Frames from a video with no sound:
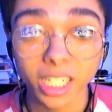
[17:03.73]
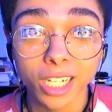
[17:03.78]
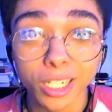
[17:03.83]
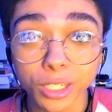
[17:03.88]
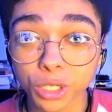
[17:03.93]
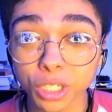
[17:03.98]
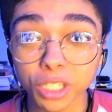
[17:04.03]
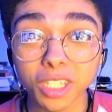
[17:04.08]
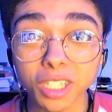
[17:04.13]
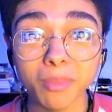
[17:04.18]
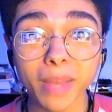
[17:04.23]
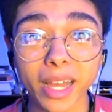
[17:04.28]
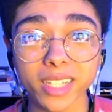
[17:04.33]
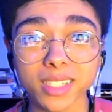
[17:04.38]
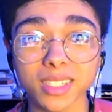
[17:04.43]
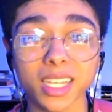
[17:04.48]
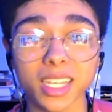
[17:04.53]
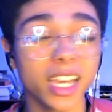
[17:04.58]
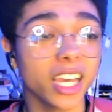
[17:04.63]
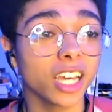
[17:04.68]
Treat them as
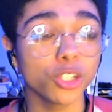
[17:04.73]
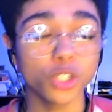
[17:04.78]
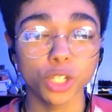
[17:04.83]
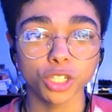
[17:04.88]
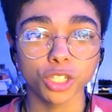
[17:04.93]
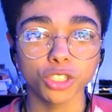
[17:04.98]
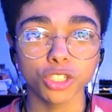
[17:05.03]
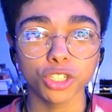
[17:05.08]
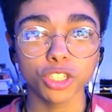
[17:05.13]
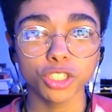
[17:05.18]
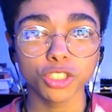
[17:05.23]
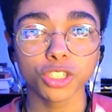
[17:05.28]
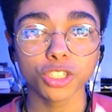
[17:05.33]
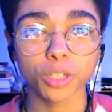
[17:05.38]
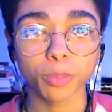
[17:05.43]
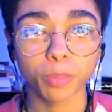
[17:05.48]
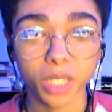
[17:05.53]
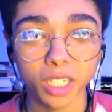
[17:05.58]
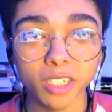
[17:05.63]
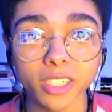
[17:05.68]
your
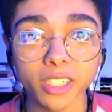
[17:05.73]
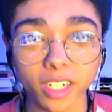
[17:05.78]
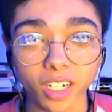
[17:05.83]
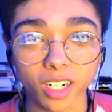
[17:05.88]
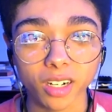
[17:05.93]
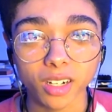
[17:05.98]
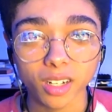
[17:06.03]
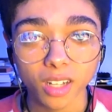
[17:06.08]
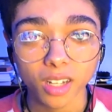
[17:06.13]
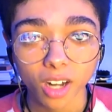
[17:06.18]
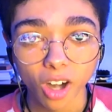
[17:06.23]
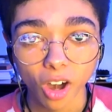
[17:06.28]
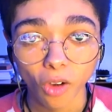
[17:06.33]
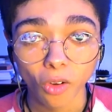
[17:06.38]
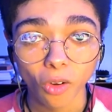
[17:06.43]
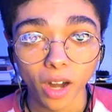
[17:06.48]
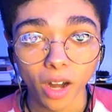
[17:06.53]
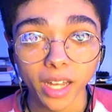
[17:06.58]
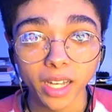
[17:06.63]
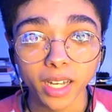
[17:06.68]
peer.
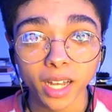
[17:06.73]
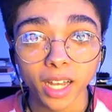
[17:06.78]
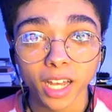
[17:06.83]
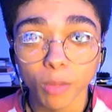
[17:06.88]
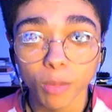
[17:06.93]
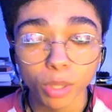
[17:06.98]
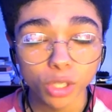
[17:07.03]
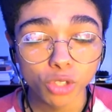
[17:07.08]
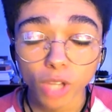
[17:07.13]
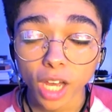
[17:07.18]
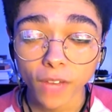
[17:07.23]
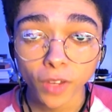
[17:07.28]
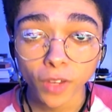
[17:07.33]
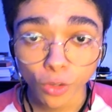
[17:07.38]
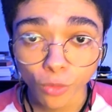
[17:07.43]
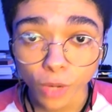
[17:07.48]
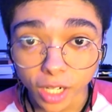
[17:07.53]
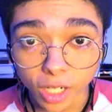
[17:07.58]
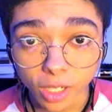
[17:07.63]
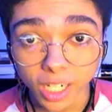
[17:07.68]
Alright? But you have a
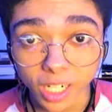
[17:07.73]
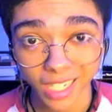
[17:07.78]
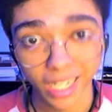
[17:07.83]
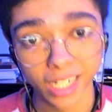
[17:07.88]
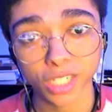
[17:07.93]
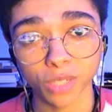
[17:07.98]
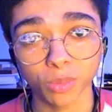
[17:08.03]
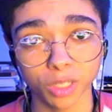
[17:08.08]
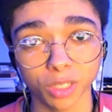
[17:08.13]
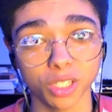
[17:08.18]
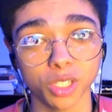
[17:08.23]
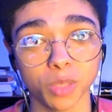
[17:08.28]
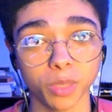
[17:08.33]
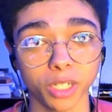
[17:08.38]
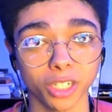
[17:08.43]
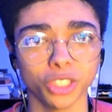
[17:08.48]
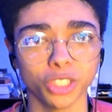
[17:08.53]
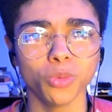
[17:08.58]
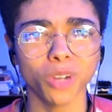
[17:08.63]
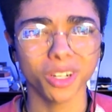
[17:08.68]
greater connection with this peer.
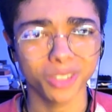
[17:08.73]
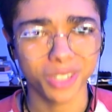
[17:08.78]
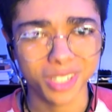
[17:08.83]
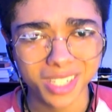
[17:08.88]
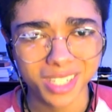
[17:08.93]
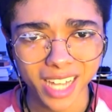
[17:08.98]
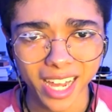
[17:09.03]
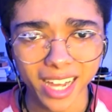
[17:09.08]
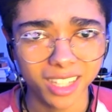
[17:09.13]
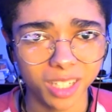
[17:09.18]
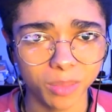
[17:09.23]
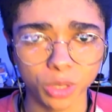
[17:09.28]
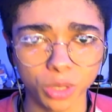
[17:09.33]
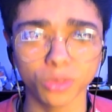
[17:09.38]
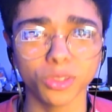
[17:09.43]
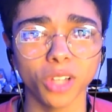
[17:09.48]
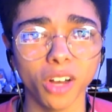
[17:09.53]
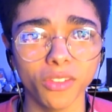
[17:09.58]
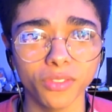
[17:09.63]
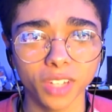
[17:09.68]
You understand them. You
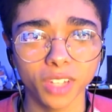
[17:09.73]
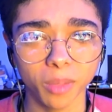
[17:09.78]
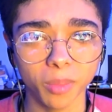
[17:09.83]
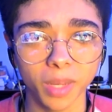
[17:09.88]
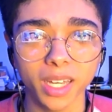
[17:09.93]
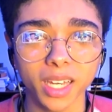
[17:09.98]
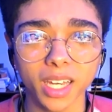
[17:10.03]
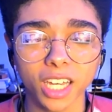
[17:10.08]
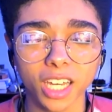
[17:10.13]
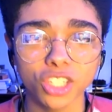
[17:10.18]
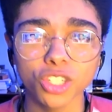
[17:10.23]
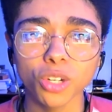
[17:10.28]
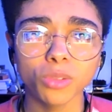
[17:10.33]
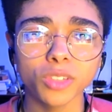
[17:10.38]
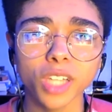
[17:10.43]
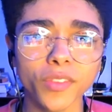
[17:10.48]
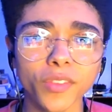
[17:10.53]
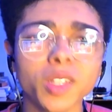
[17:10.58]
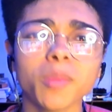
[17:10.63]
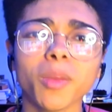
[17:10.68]
love them. You don't
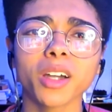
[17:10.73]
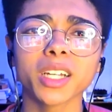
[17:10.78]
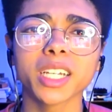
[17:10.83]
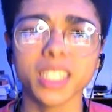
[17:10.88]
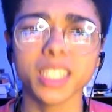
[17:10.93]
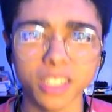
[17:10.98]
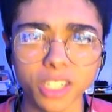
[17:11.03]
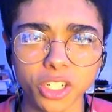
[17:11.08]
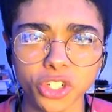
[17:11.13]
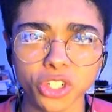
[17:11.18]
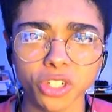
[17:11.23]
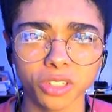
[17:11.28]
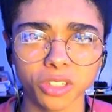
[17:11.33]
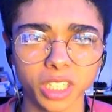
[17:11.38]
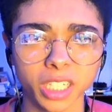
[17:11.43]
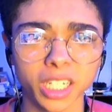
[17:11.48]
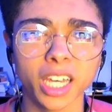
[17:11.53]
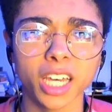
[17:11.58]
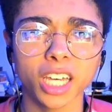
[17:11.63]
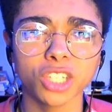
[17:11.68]
love them unconditionally.
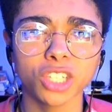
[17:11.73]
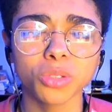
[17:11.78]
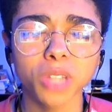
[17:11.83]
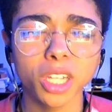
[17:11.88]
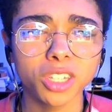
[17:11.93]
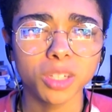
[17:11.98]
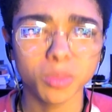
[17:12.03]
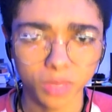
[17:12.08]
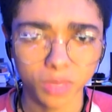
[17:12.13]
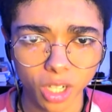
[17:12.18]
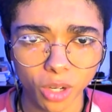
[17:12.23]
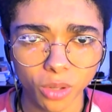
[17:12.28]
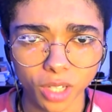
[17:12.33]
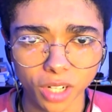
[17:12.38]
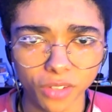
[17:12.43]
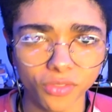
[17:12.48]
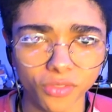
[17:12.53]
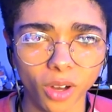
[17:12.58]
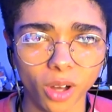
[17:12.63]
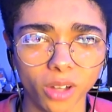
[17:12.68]
You let them know their
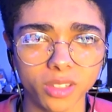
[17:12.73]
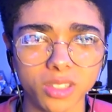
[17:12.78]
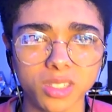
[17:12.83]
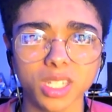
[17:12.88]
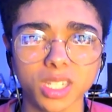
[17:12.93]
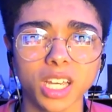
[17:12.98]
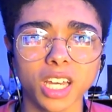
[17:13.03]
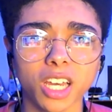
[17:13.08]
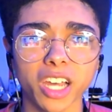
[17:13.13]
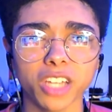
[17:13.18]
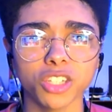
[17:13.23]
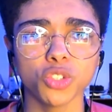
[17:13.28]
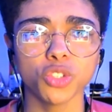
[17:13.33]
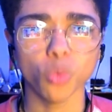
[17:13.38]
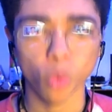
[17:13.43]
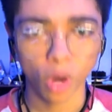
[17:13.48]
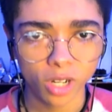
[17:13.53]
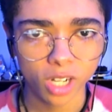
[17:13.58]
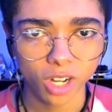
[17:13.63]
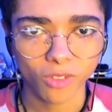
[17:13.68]
faults, and you
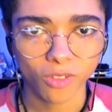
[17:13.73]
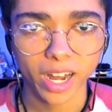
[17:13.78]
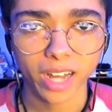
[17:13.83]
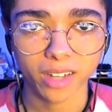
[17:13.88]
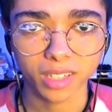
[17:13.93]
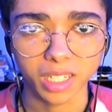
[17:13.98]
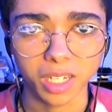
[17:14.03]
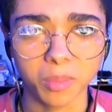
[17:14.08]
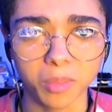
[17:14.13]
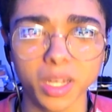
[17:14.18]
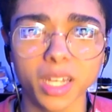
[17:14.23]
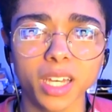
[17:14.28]
work around them.